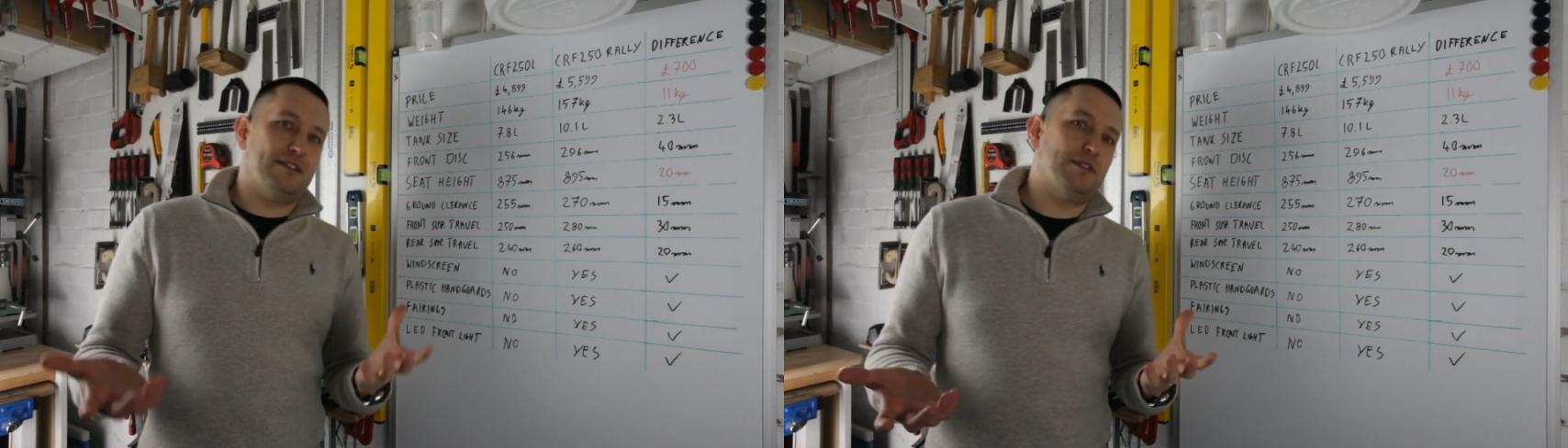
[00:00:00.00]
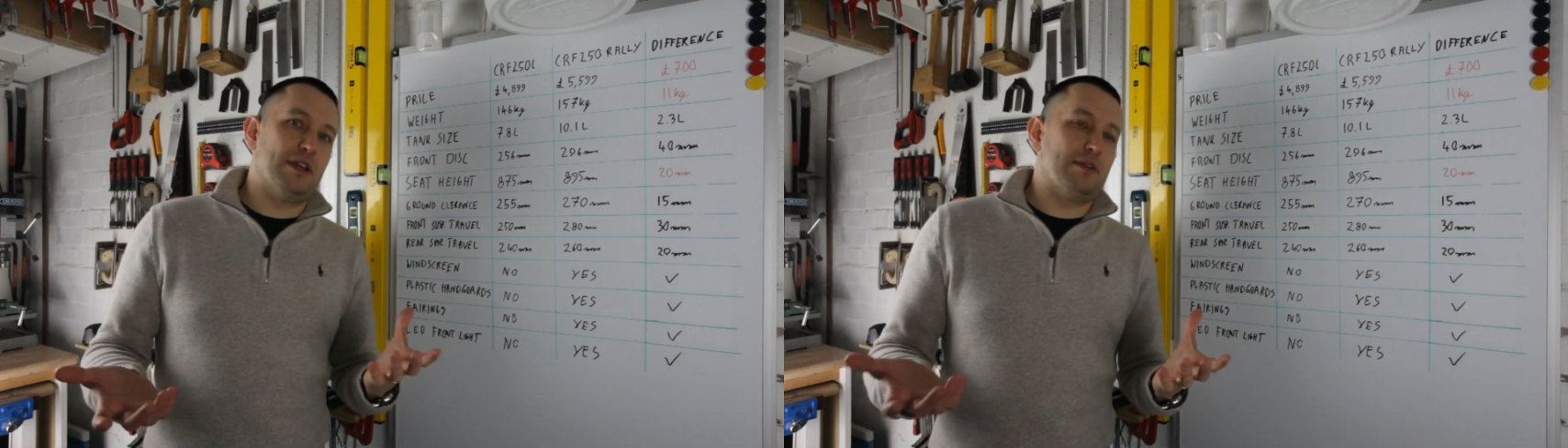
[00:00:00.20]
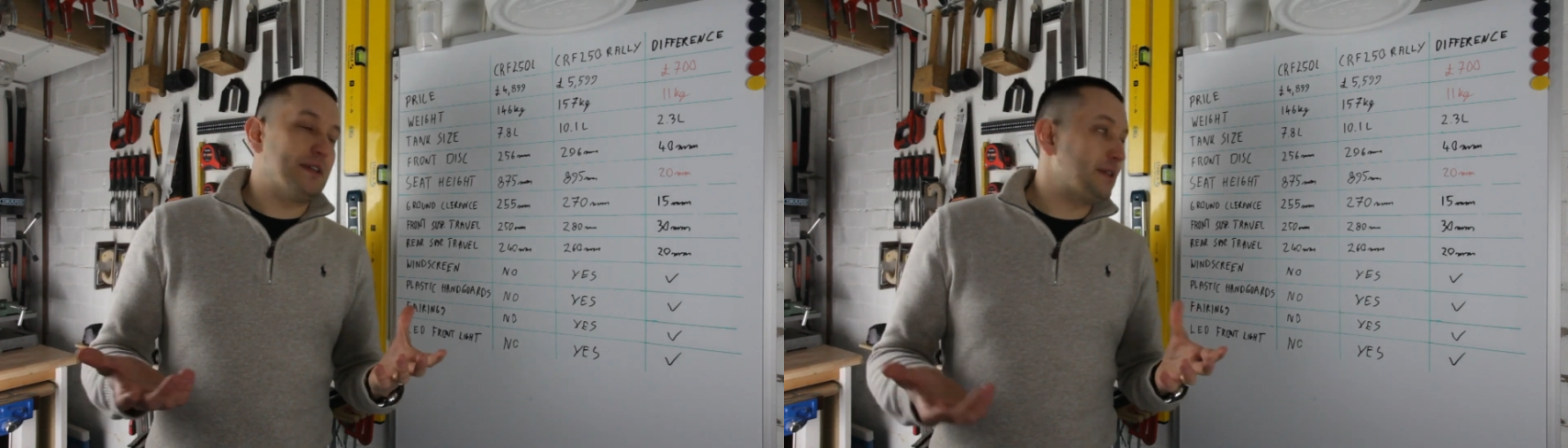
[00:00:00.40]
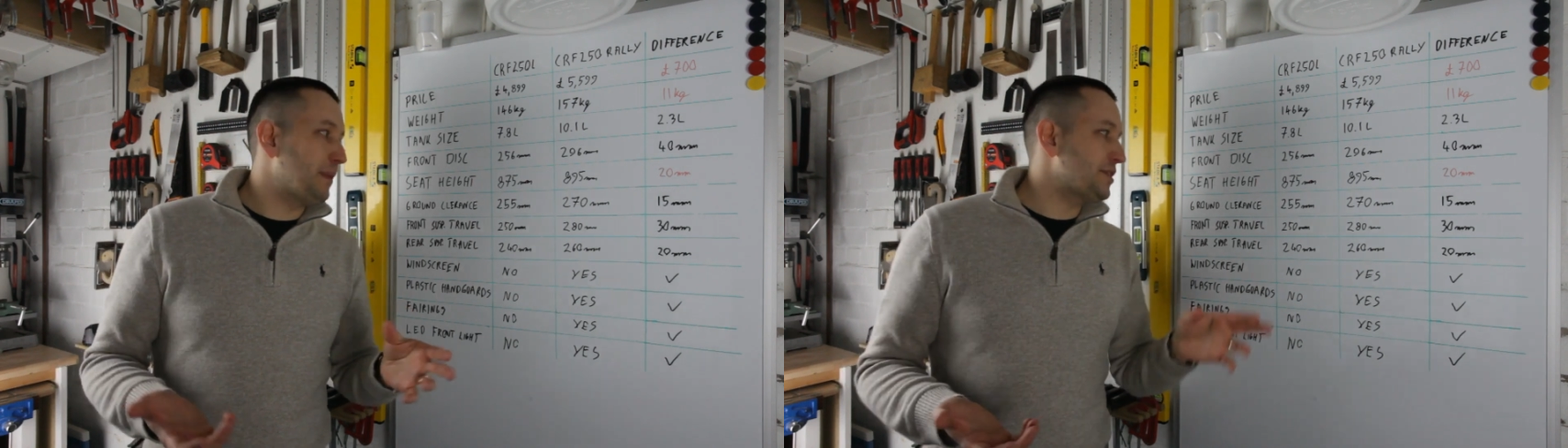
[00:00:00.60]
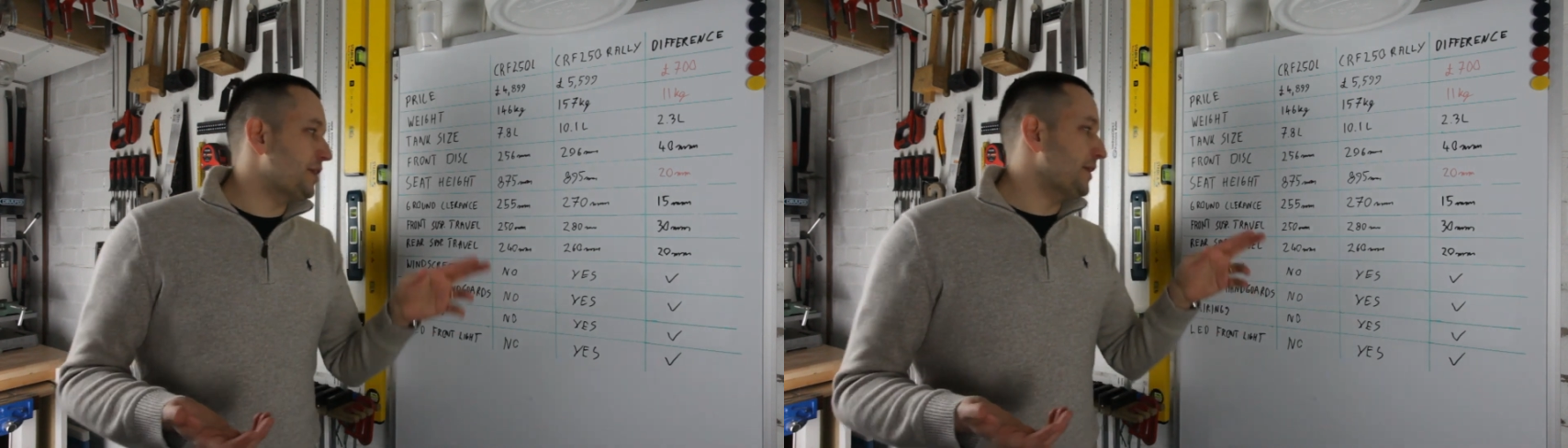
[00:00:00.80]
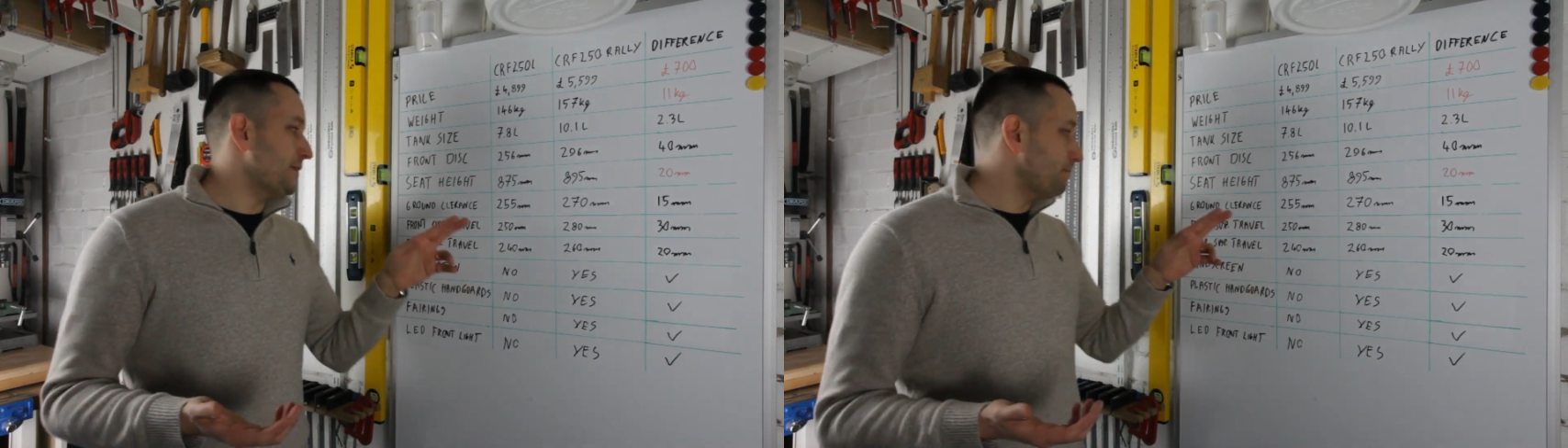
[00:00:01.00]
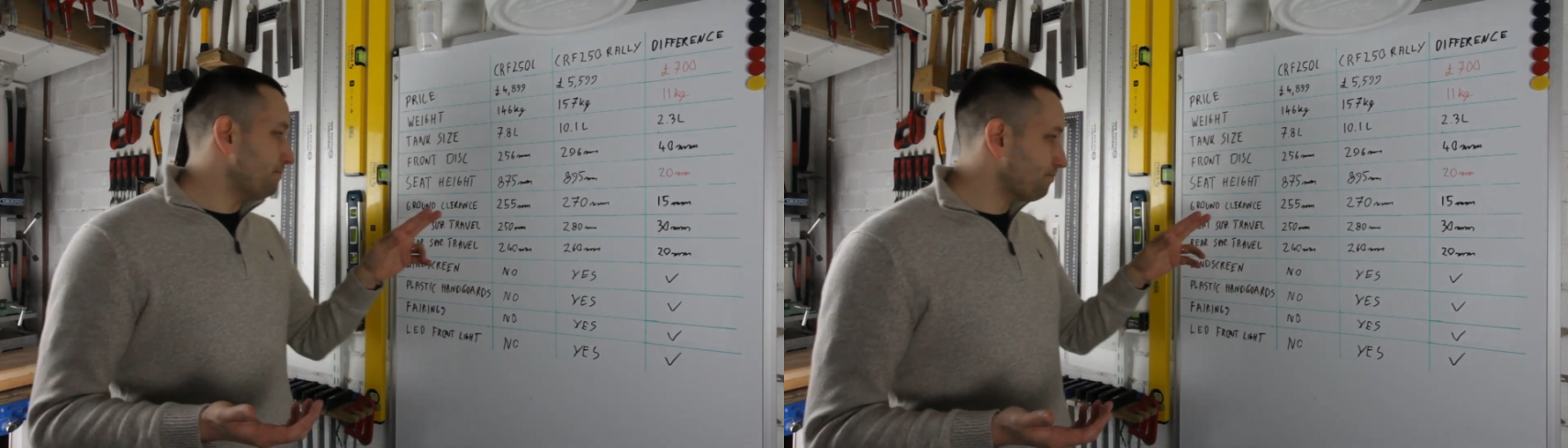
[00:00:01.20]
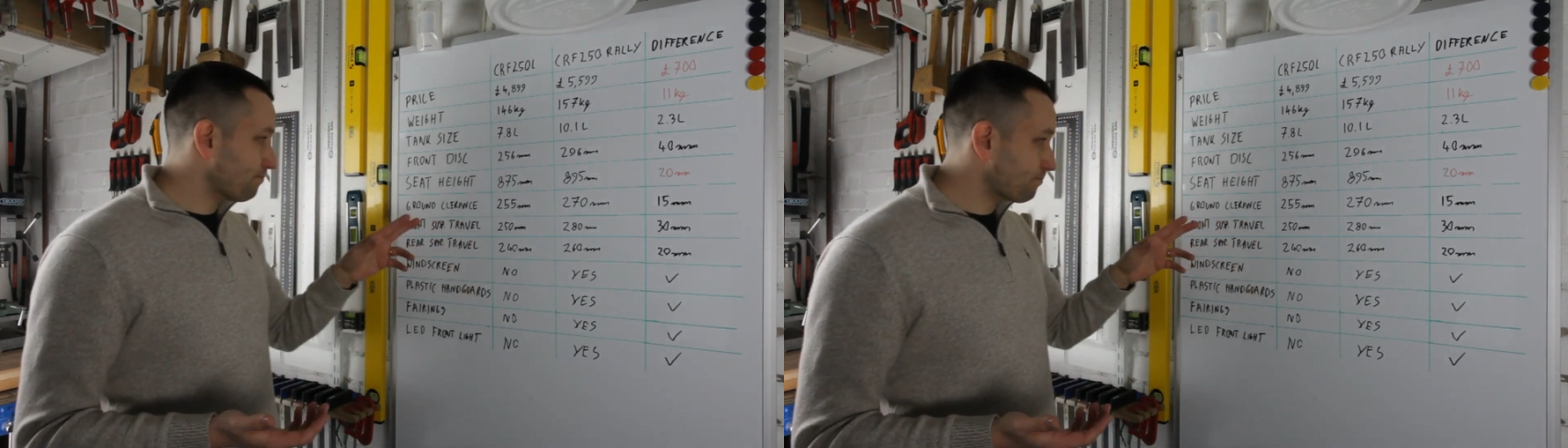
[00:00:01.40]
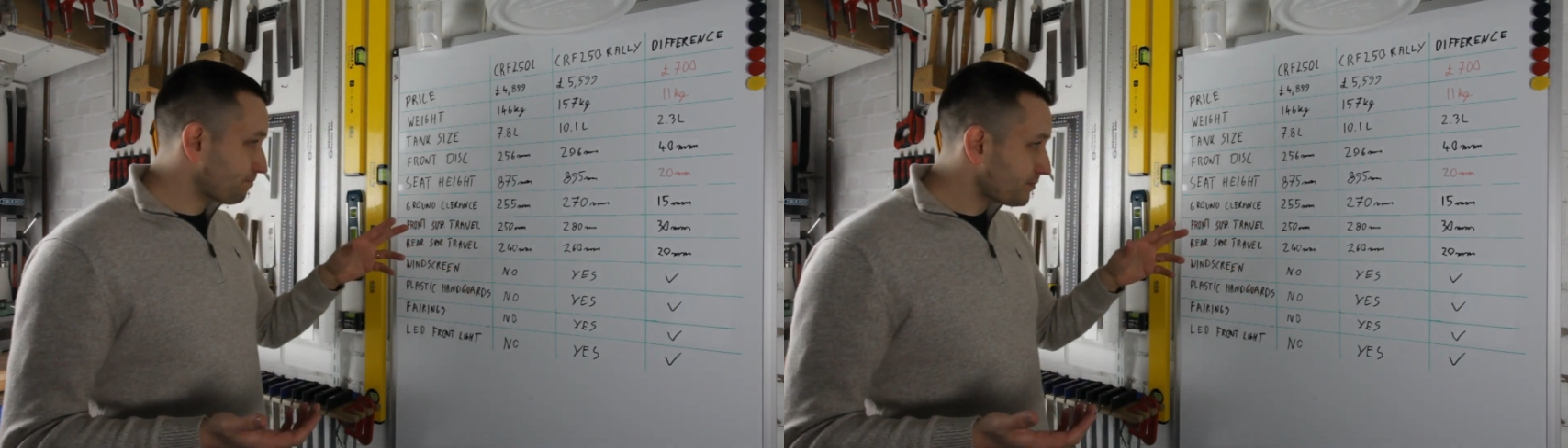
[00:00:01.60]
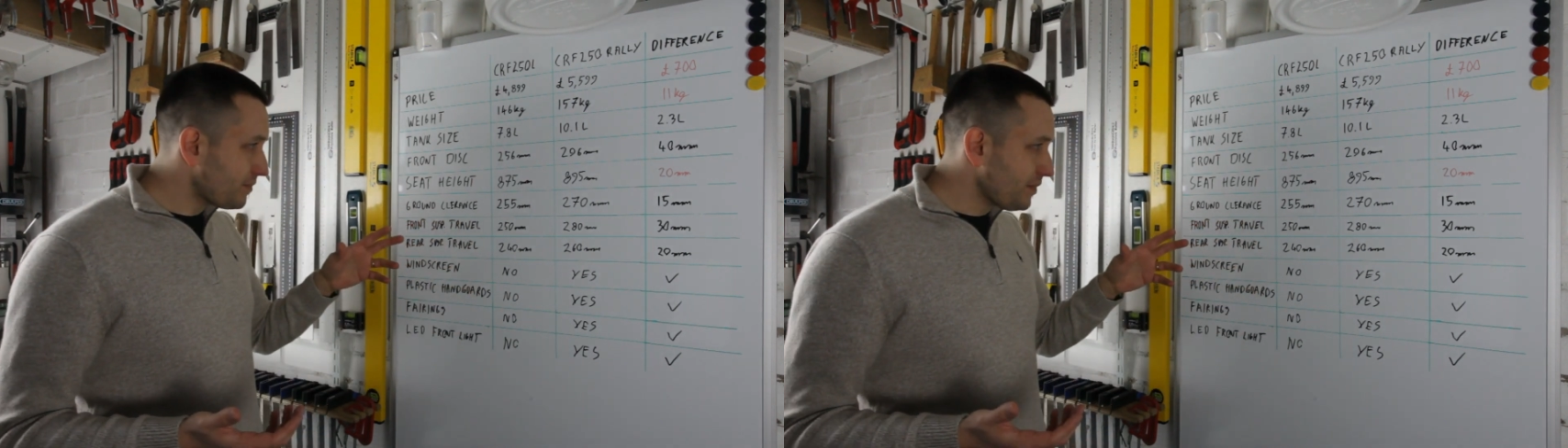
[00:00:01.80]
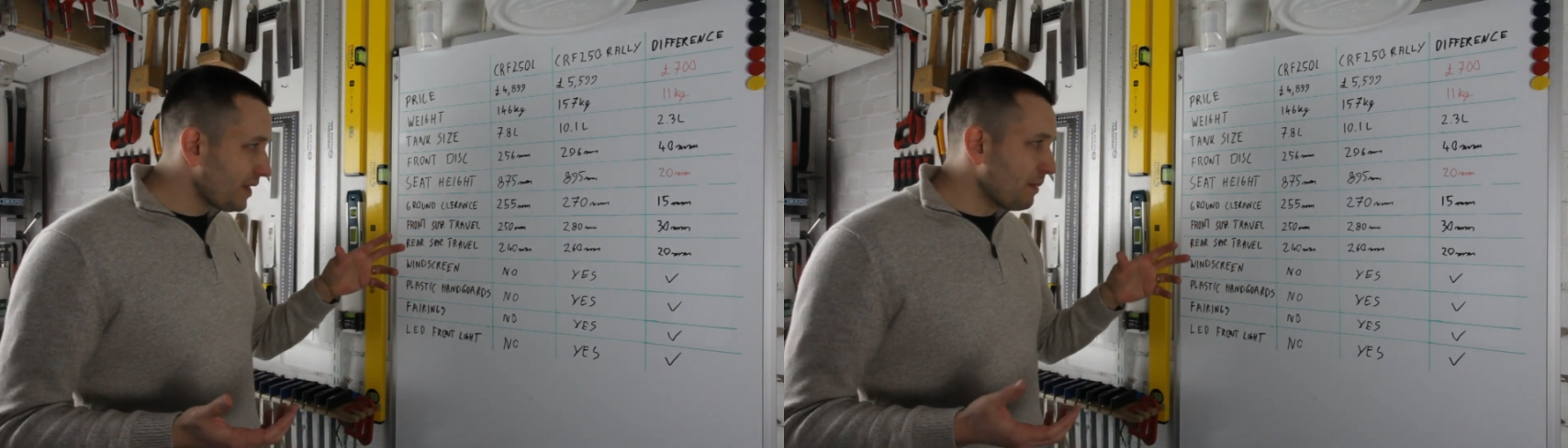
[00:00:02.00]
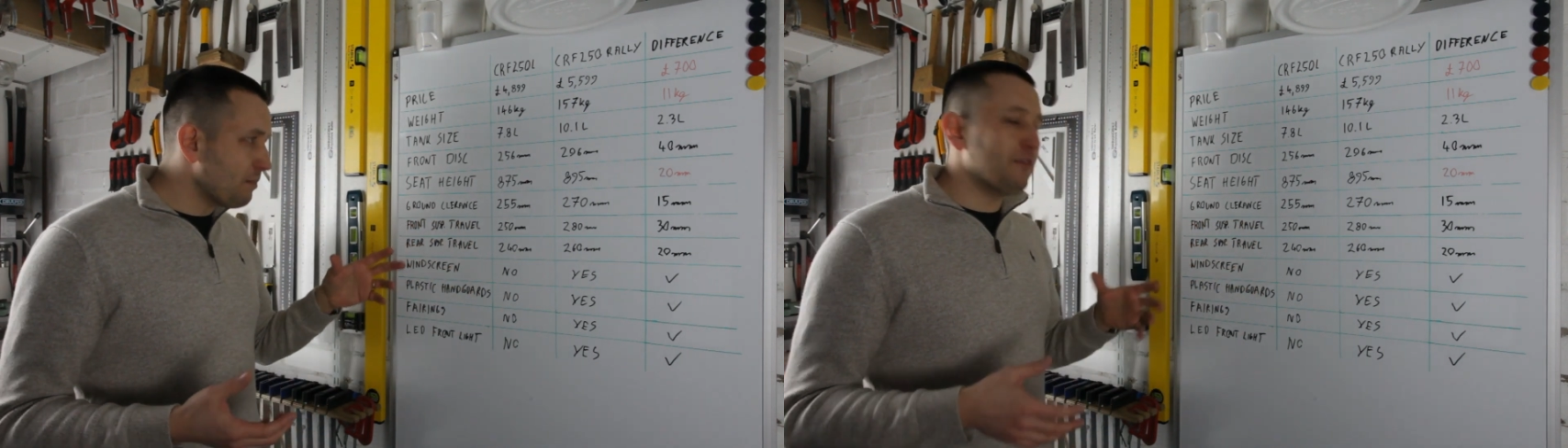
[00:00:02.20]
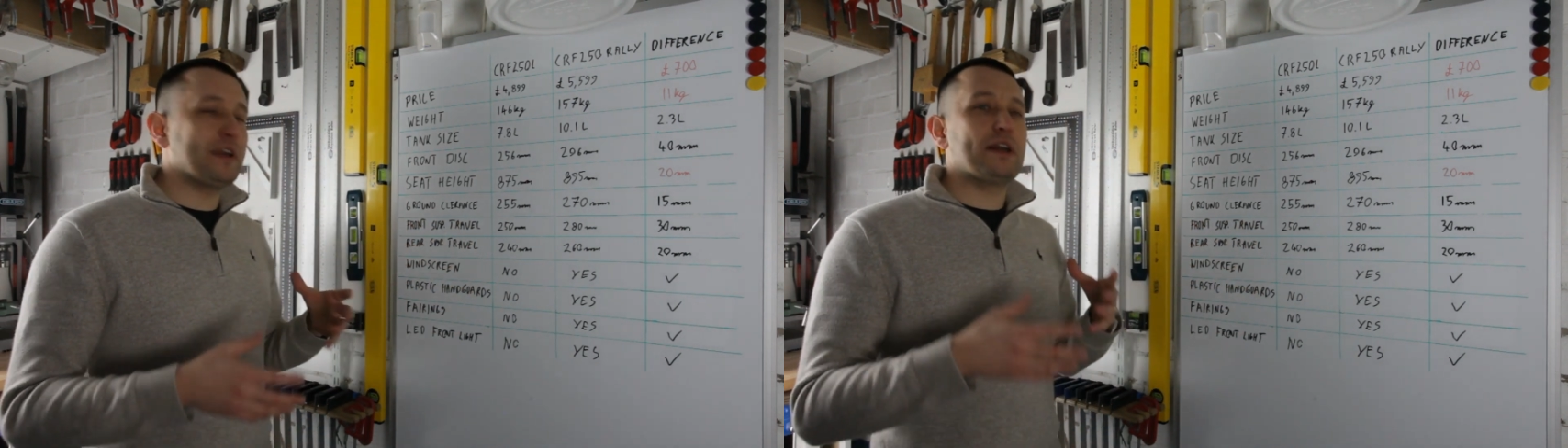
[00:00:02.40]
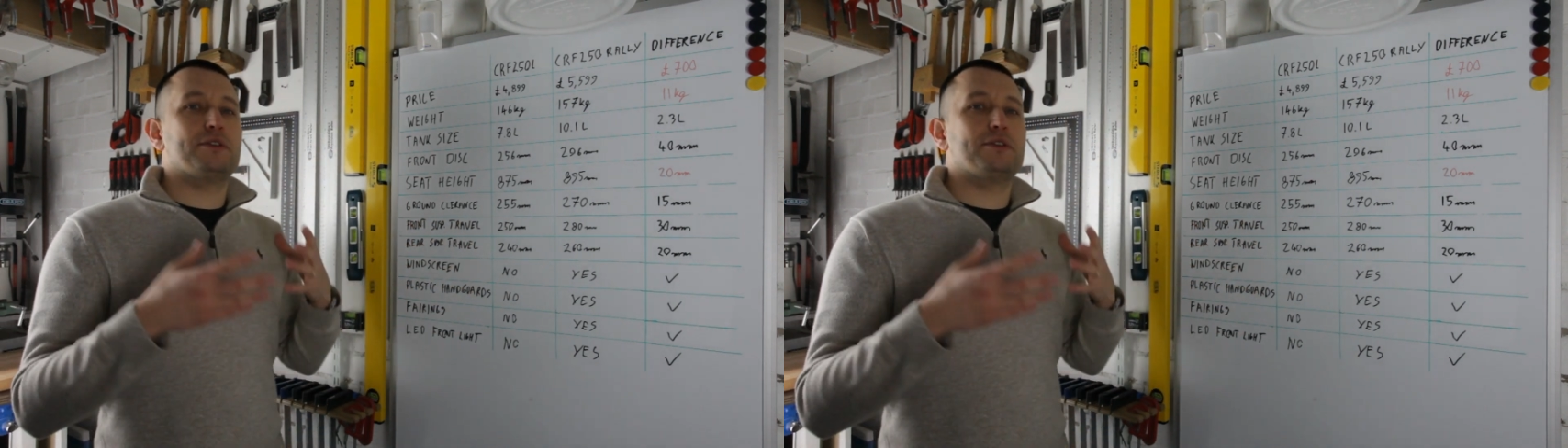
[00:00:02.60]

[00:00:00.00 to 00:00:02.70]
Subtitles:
there isn't much in it. Moving